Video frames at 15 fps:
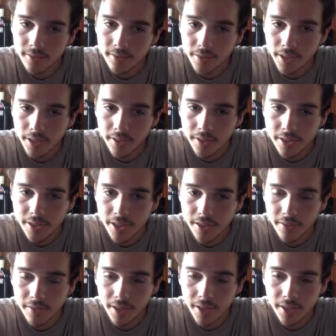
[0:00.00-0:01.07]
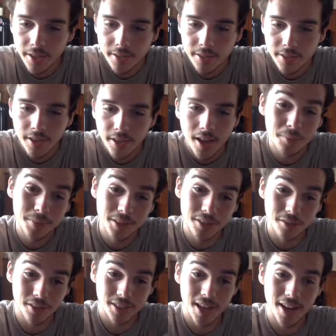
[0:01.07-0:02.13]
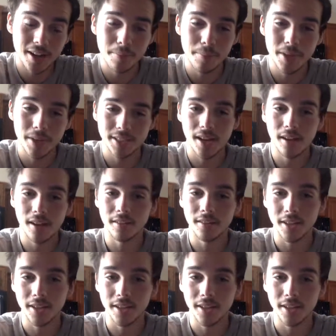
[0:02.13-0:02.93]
very sad reacts. I'm still sad I missed out on